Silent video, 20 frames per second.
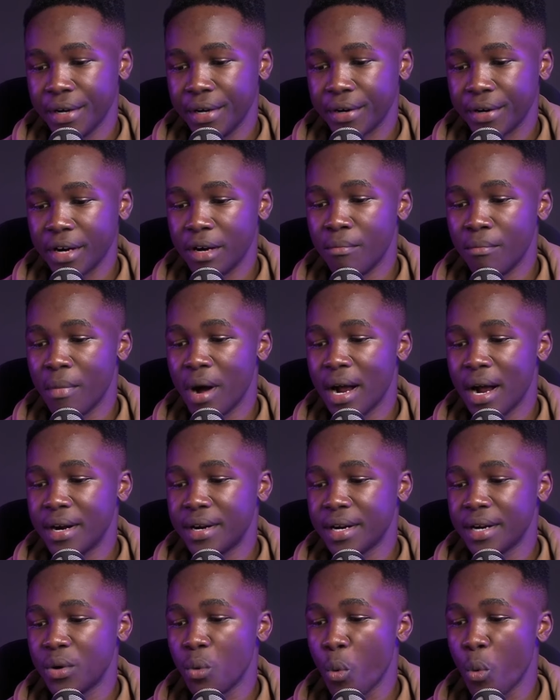Real
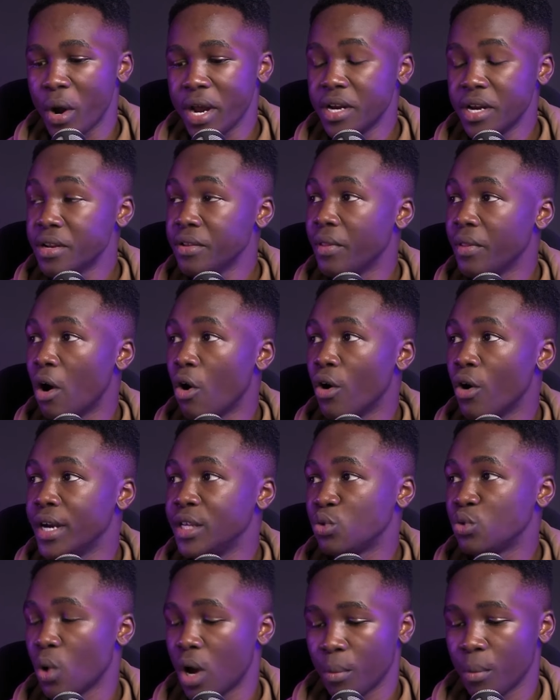Madrid win. The odd
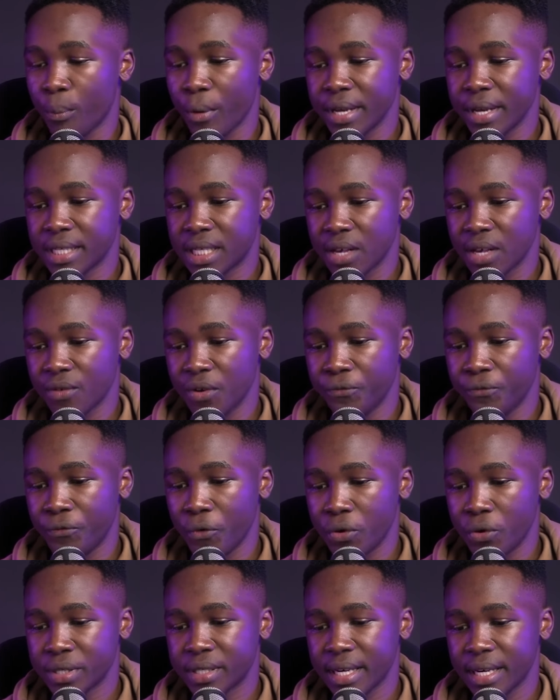is
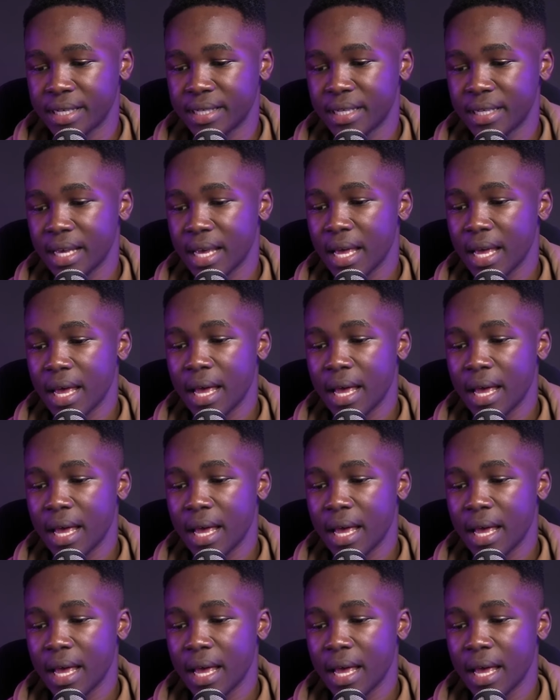1.746.